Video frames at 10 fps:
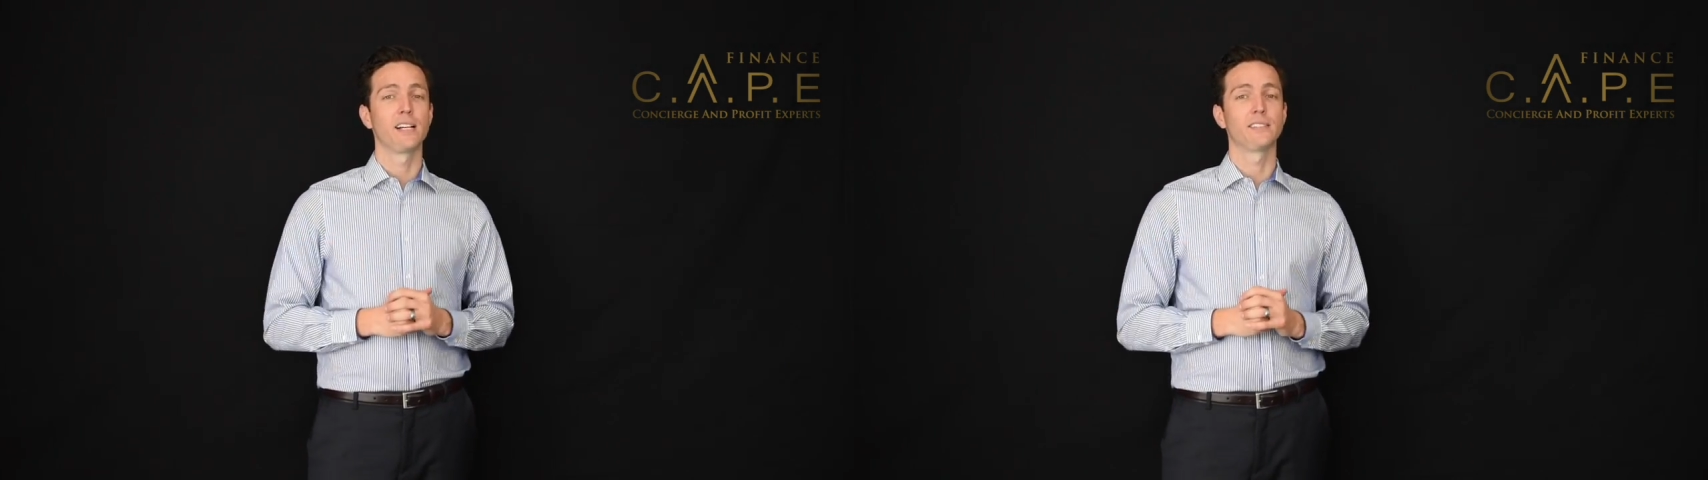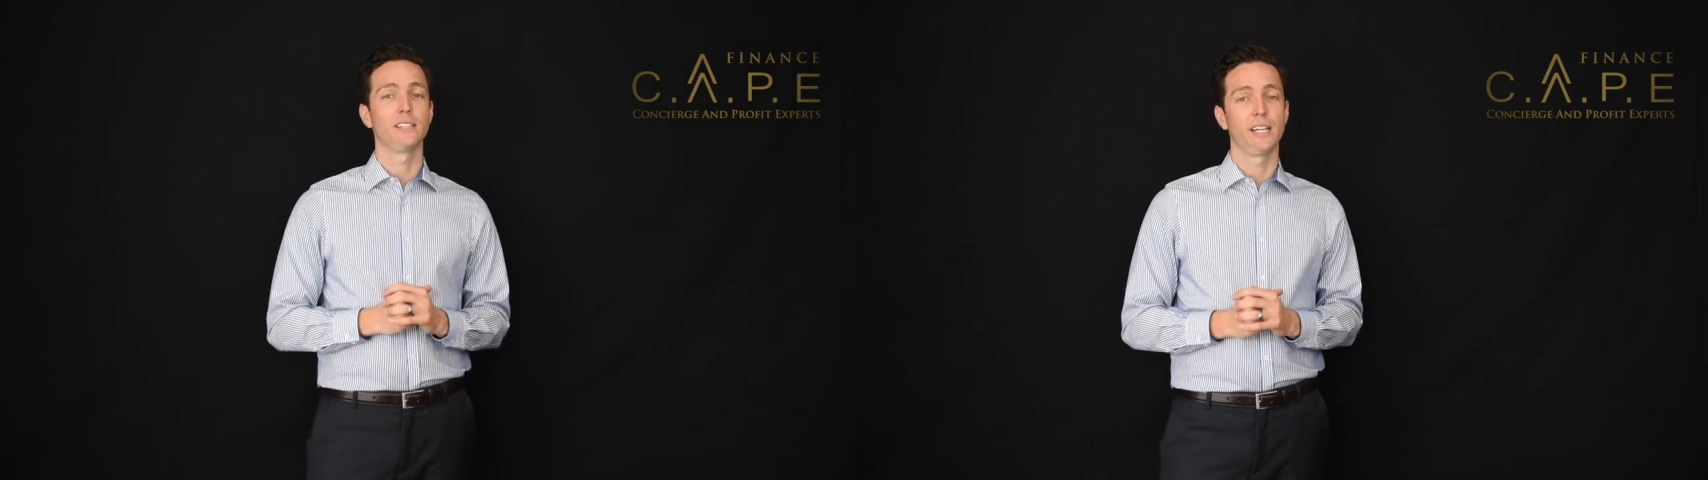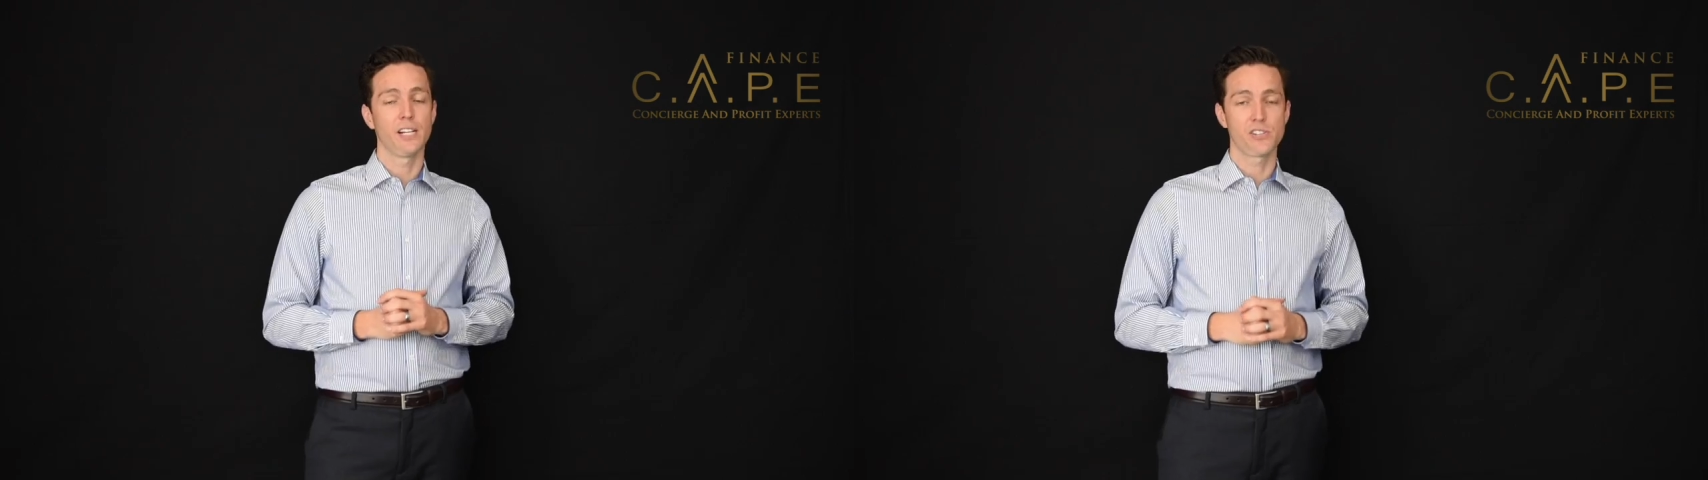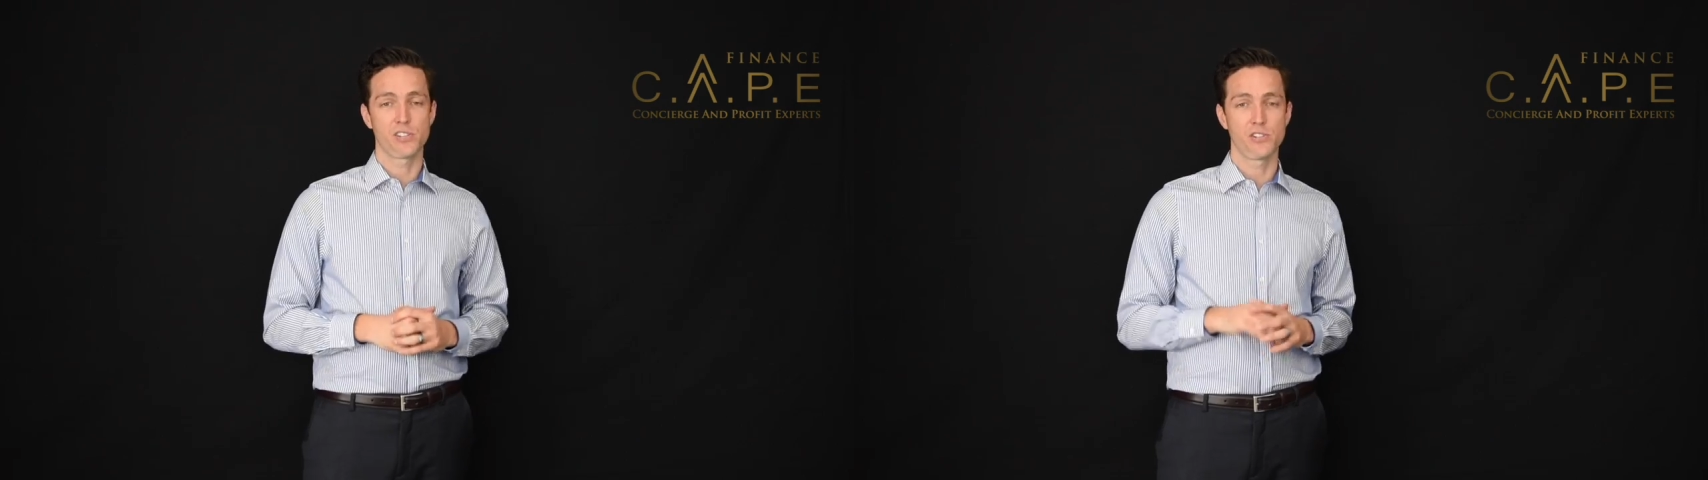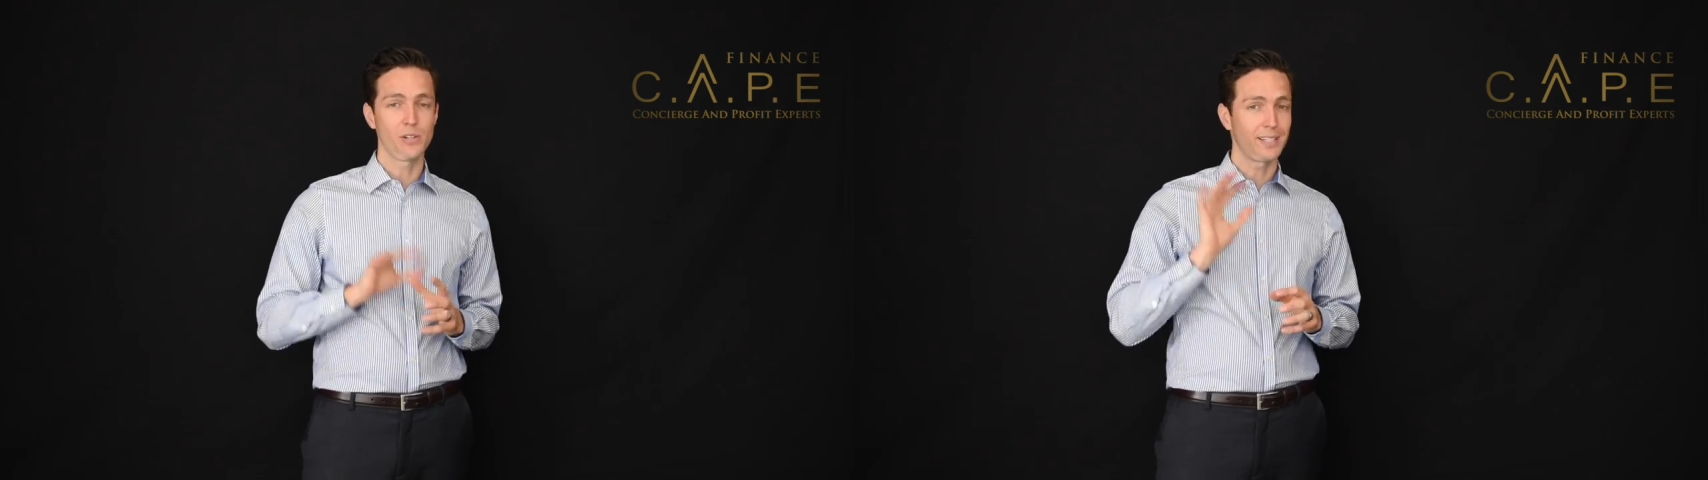concierge
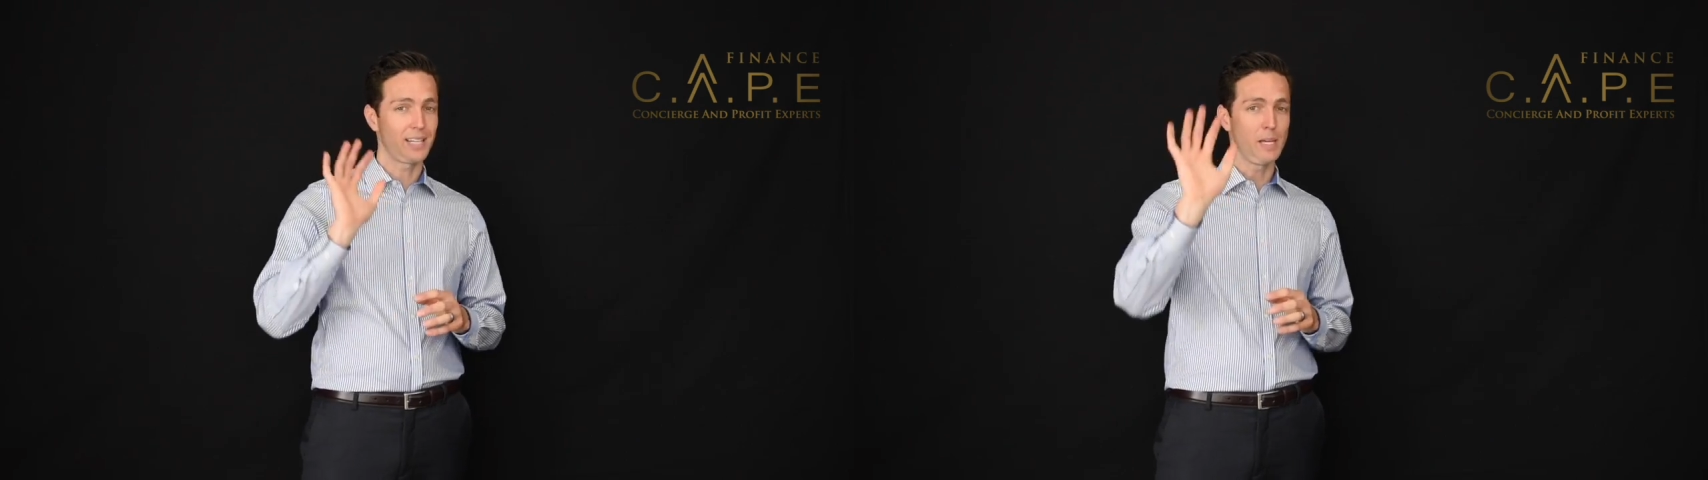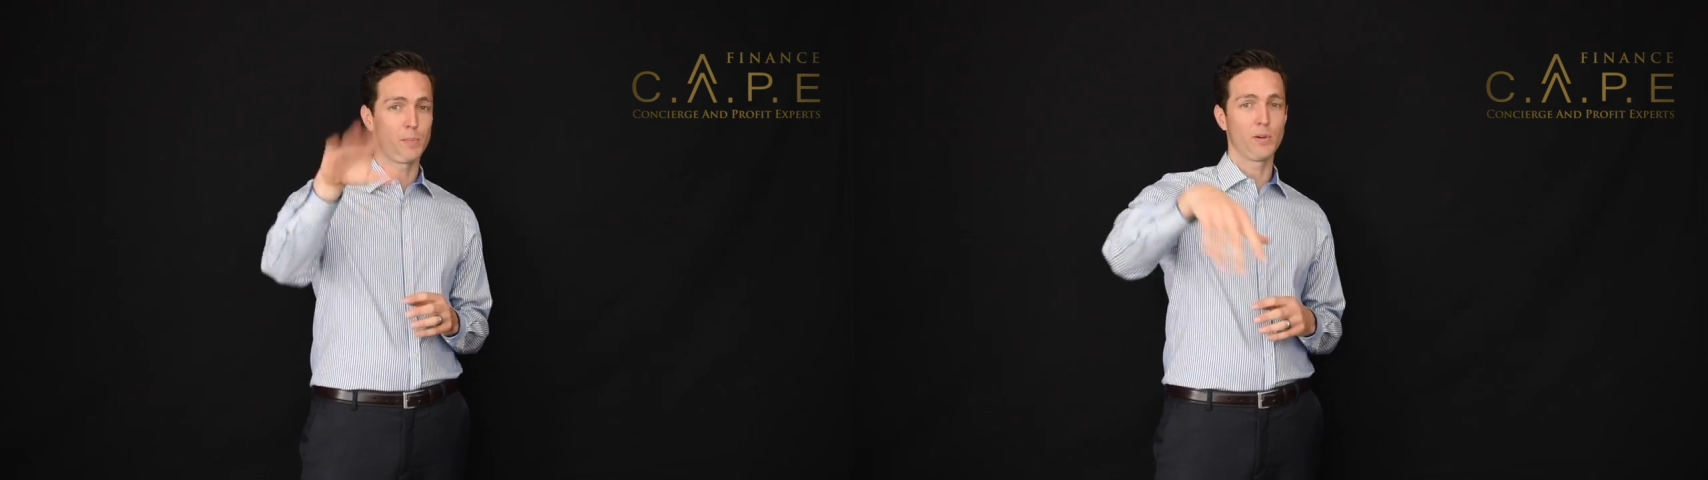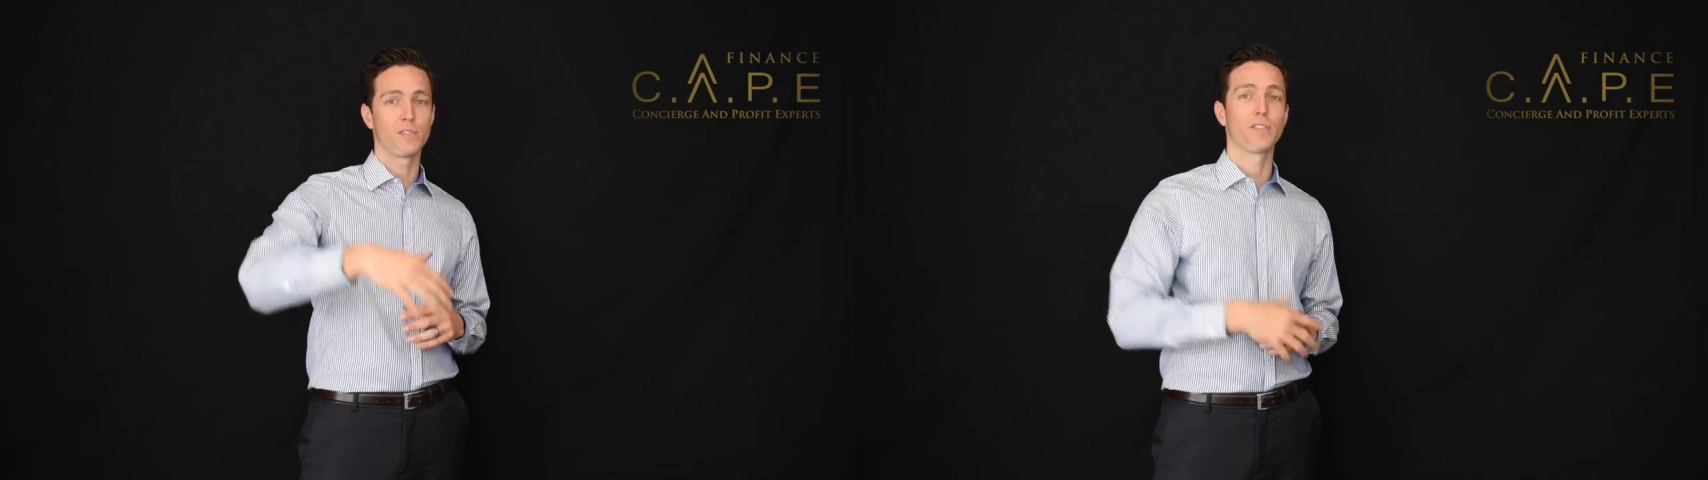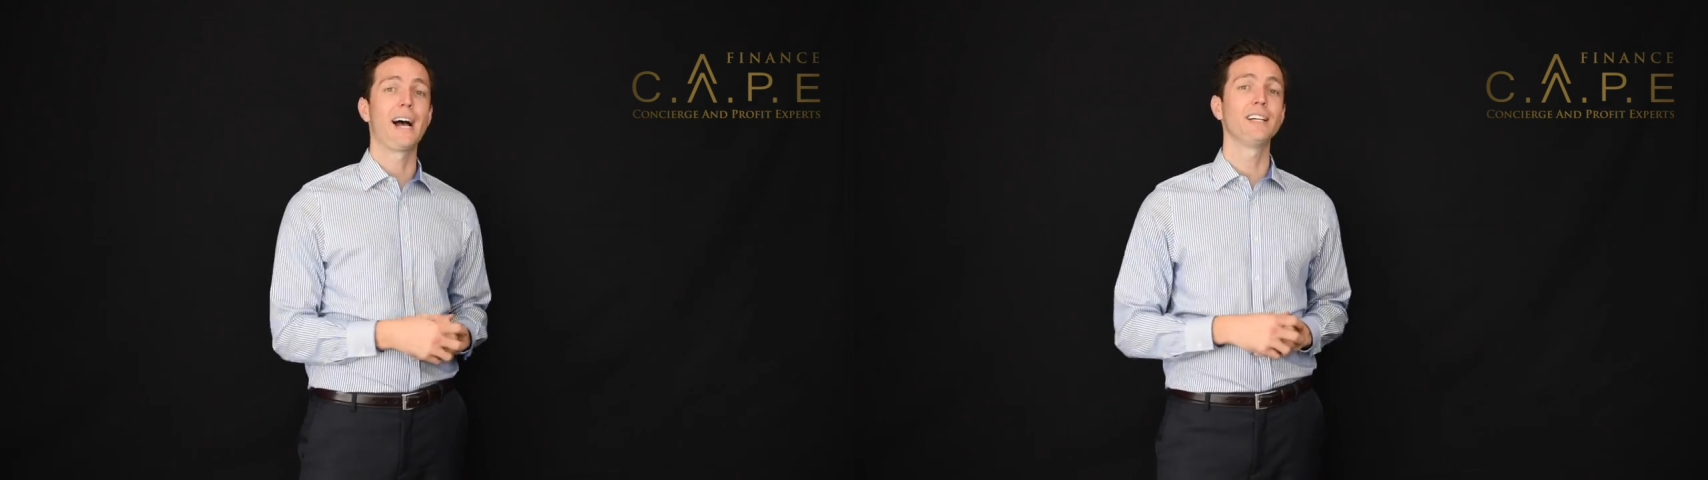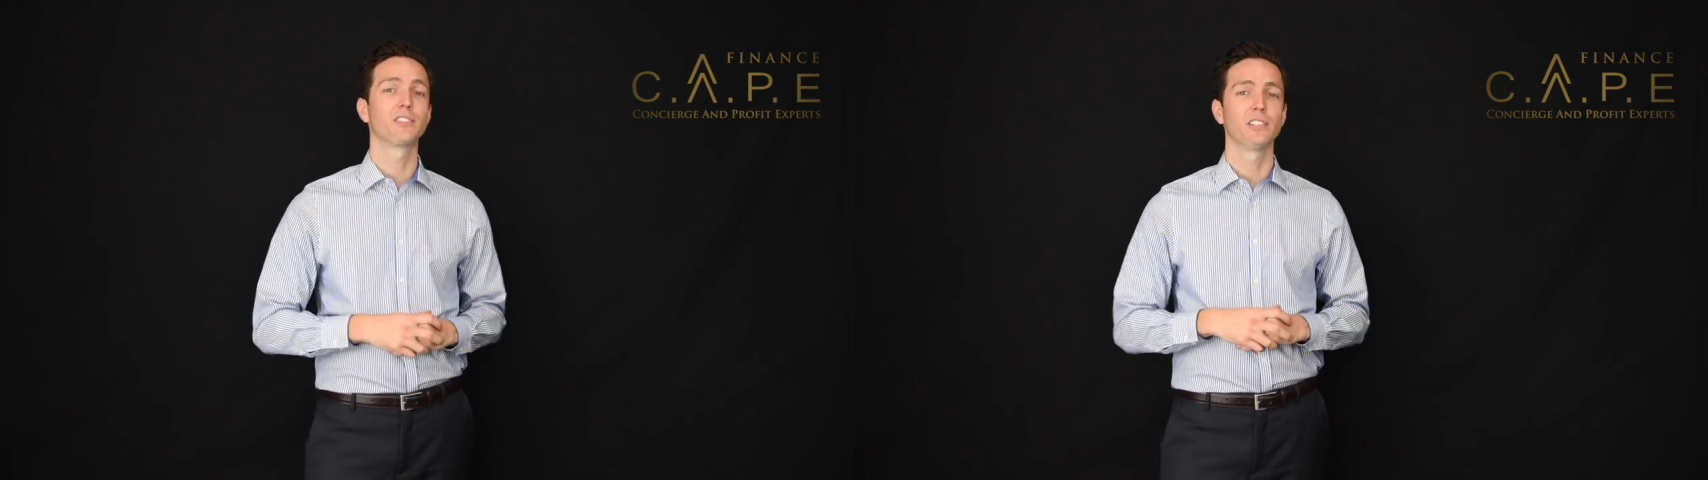is you could keep your
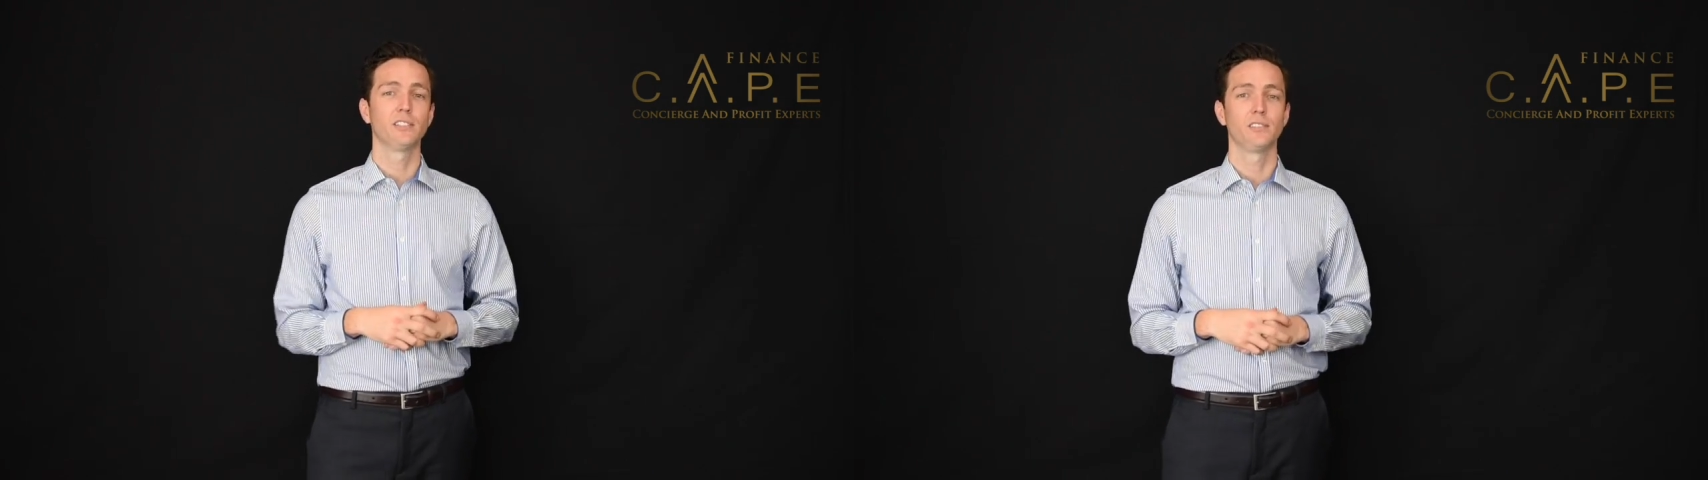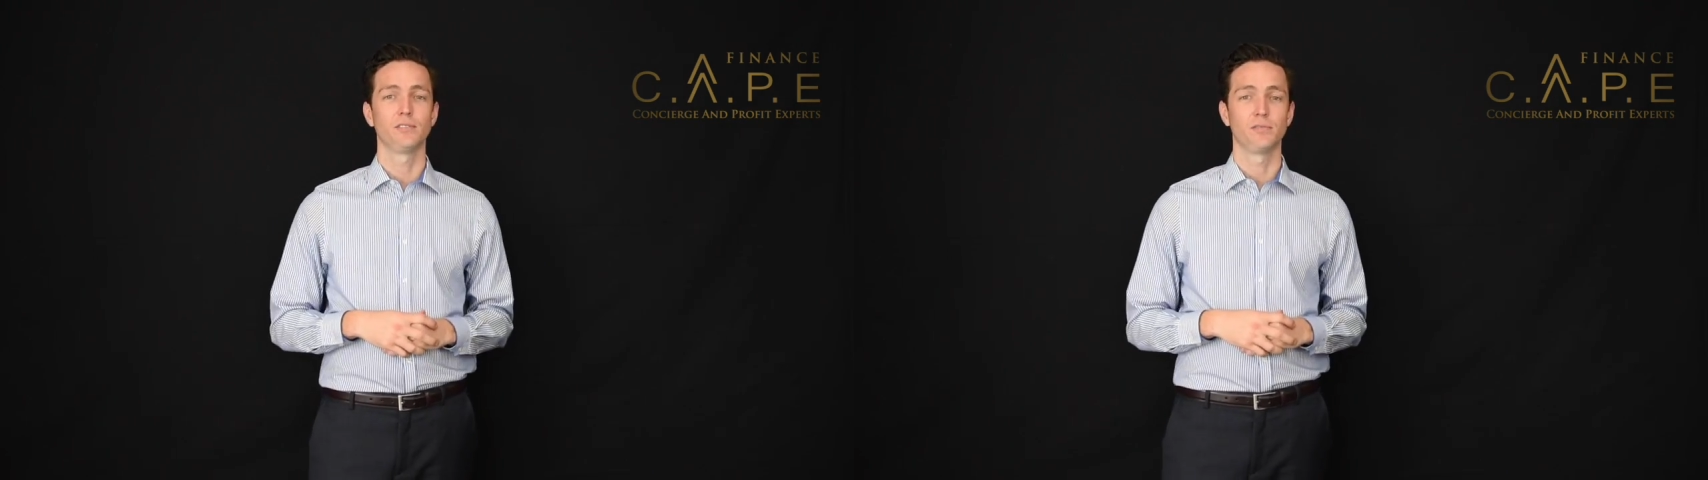advisor